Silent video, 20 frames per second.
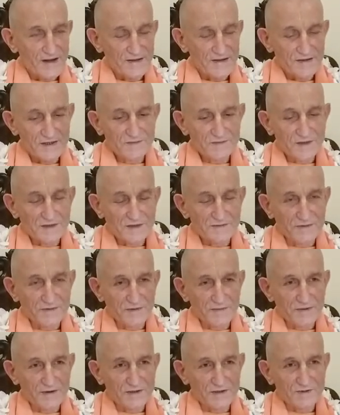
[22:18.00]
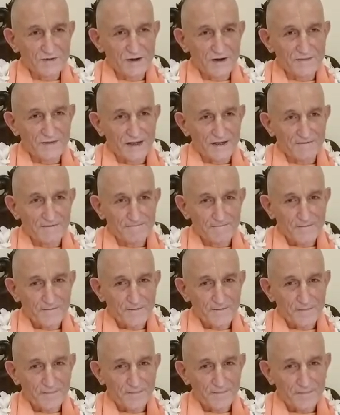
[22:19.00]
This must be Rupa Goswami,
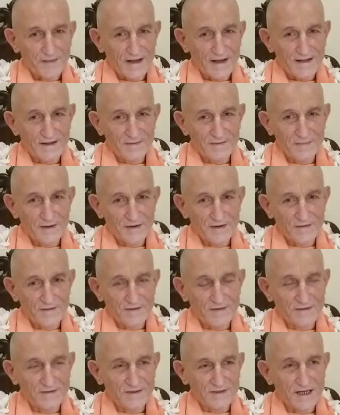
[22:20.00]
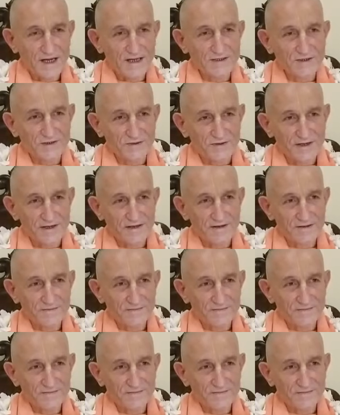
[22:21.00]
the beautiful Sanskrit.